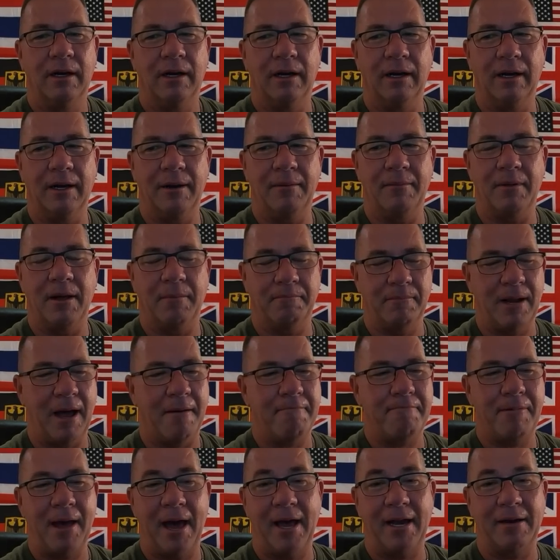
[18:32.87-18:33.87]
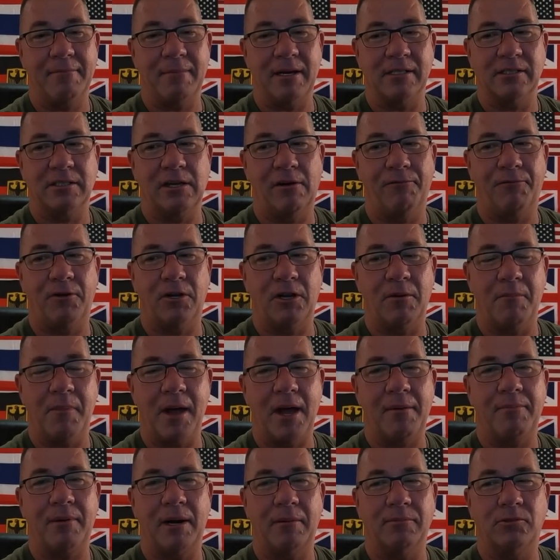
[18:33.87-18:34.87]
Um, I'm not patting myself on the
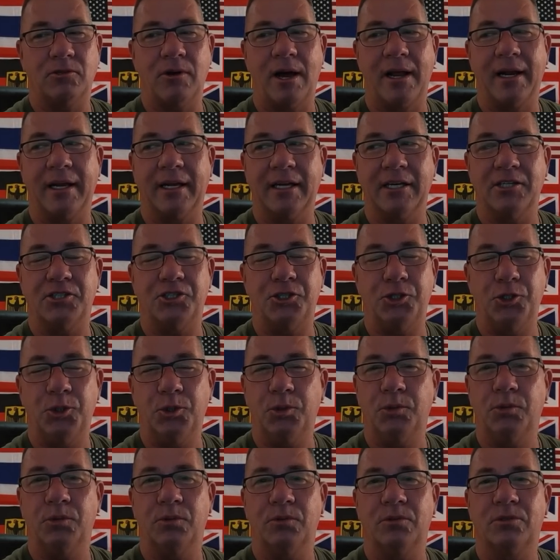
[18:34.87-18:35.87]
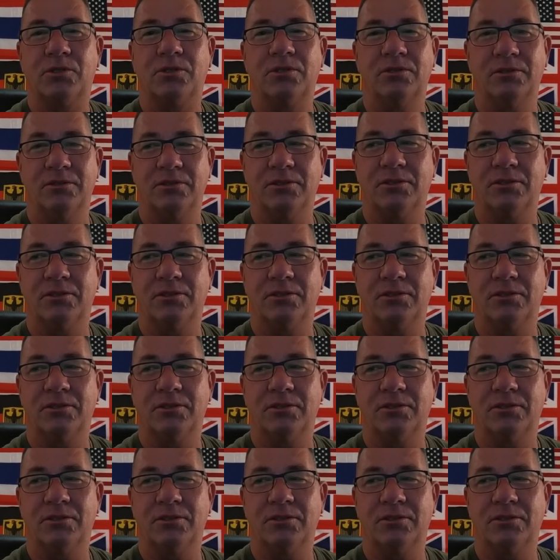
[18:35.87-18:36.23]
back, but I'm trying to get you